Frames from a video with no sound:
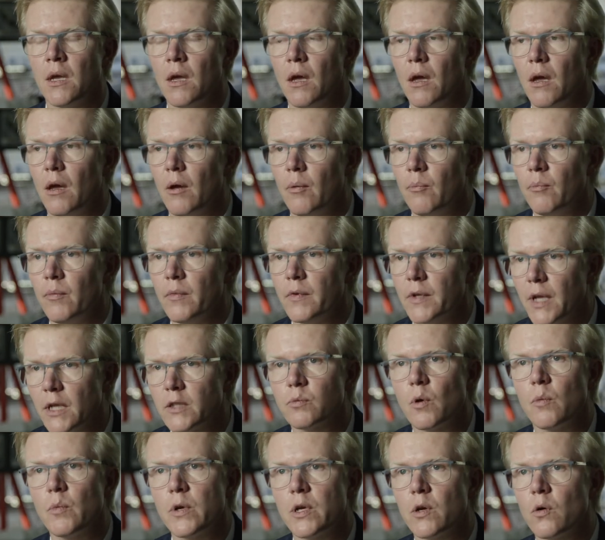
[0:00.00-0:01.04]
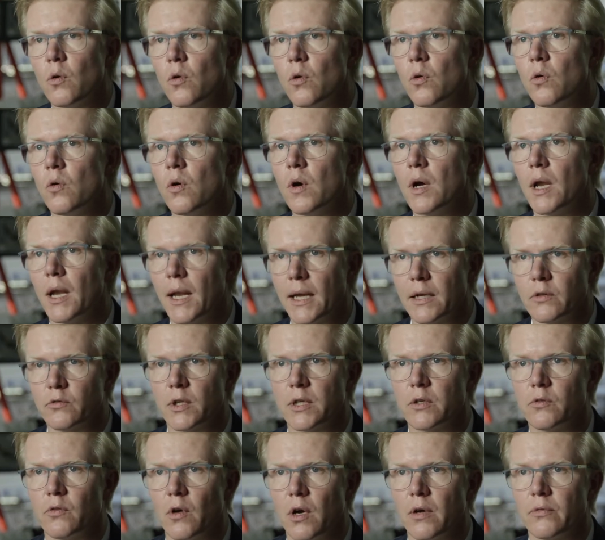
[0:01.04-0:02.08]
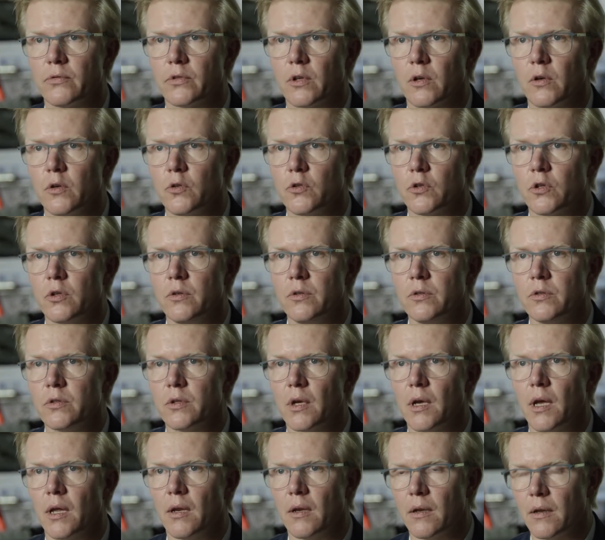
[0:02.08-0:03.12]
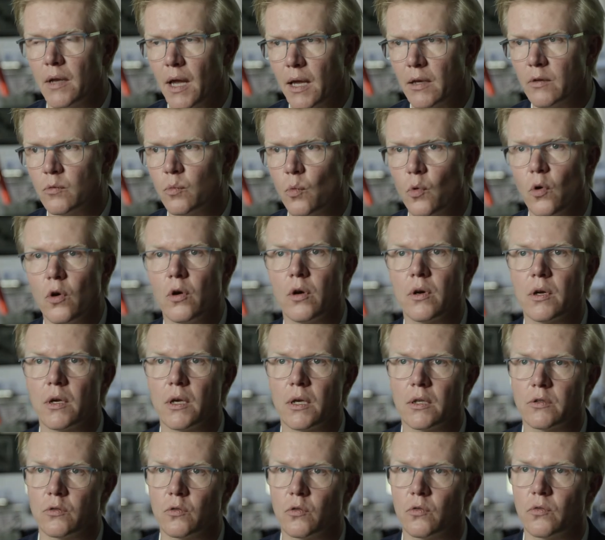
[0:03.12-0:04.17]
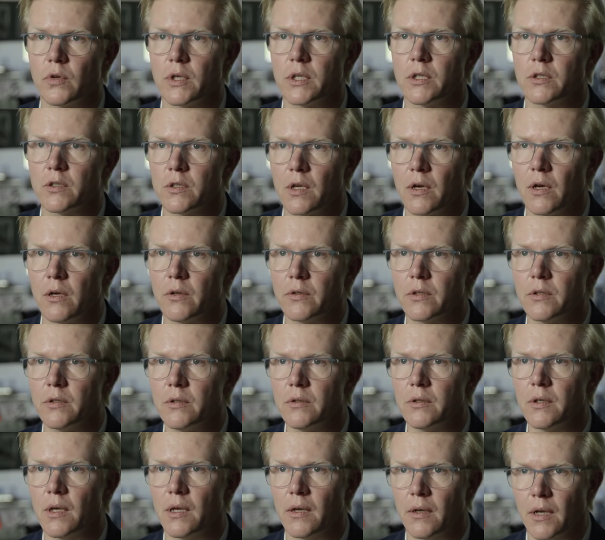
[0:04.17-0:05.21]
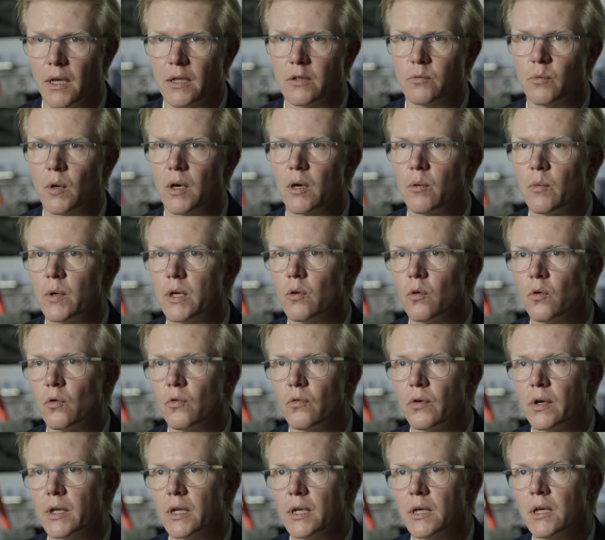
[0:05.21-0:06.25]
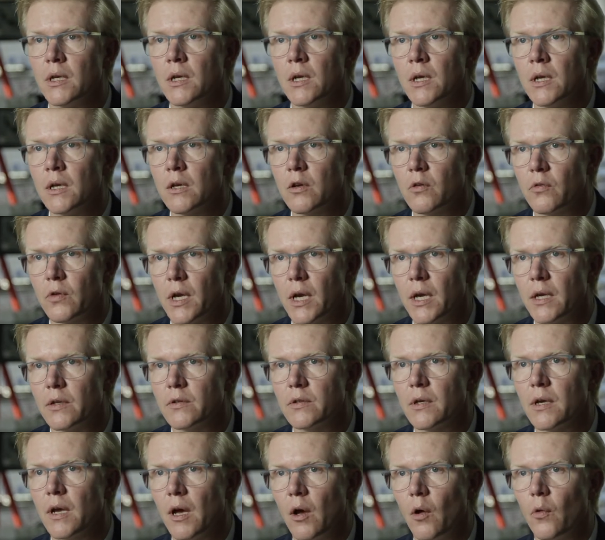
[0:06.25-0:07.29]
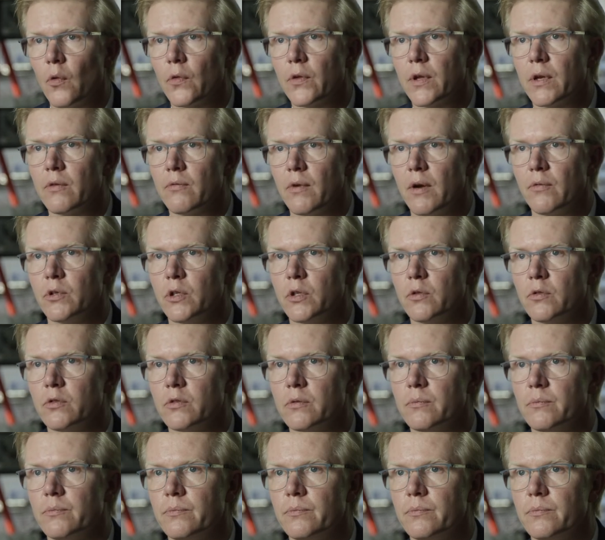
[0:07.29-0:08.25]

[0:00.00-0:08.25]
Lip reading: That's what we call electric drive solutions, and that work has already started, and that's where we already create healthy revenues.